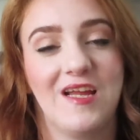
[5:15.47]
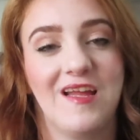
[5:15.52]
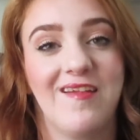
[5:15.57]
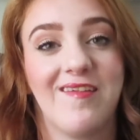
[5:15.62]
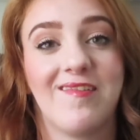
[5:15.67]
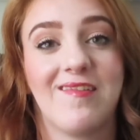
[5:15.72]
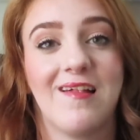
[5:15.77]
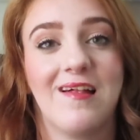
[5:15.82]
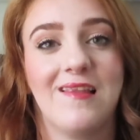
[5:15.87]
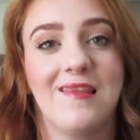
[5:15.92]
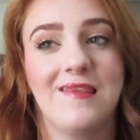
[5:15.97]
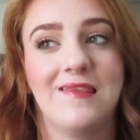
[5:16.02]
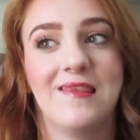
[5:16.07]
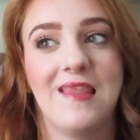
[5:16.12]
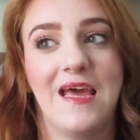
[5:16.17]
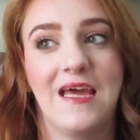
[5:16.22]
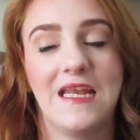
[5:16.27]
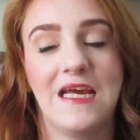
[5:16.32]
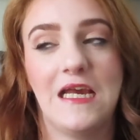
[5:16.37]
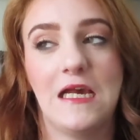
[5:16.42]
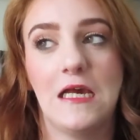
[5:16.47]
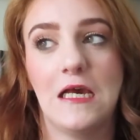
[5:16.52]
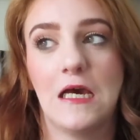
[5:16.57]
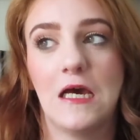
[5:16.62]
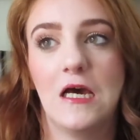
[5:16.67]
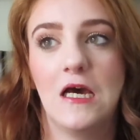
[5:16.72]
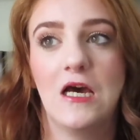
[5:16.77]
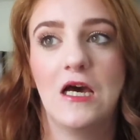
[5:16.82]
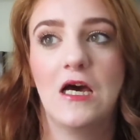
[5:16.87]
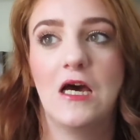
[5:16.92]
is Lady,
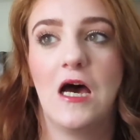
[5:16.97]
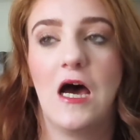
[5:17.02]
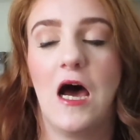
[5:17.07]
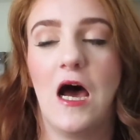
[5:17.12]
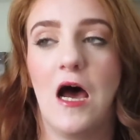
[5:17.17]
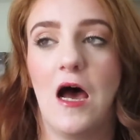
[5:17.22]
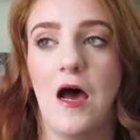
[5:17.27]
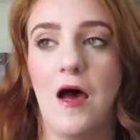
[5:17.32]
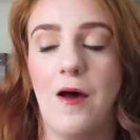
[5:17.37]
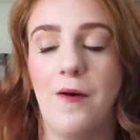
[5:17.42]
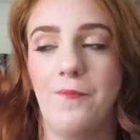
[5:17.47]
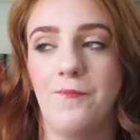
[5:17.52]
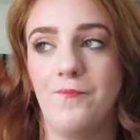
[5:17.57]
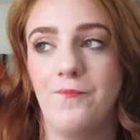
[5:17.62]
why